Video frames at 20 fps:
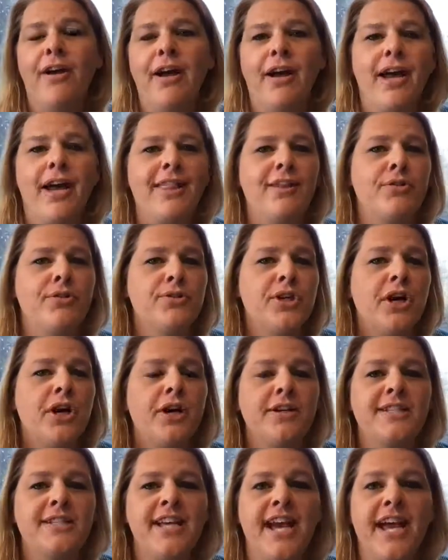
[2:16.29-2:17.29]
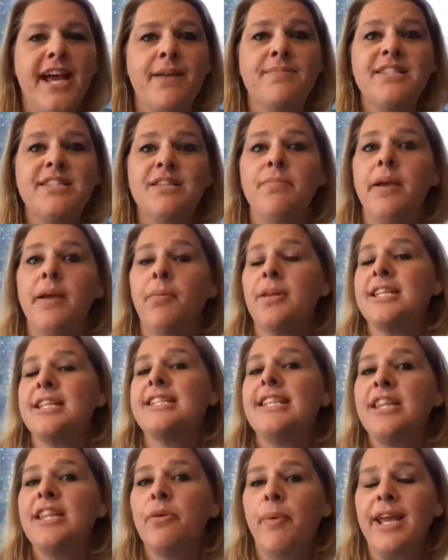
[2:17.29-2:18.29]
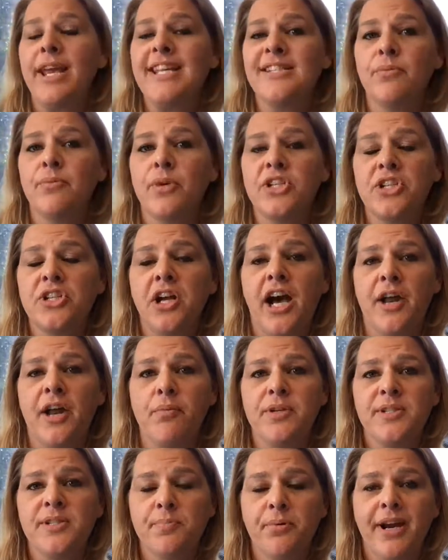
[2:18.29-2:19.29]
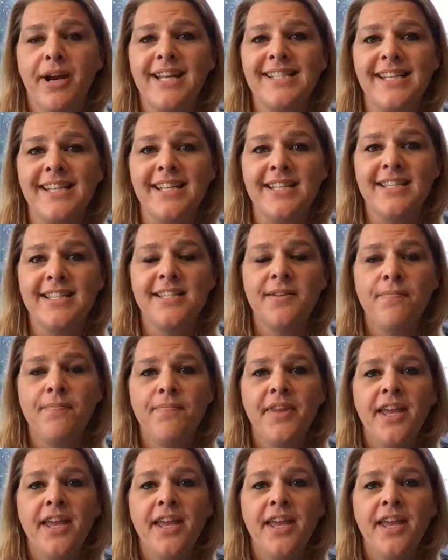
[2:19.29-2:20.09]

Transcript: at those hard times to be able to see the ways in which God was present.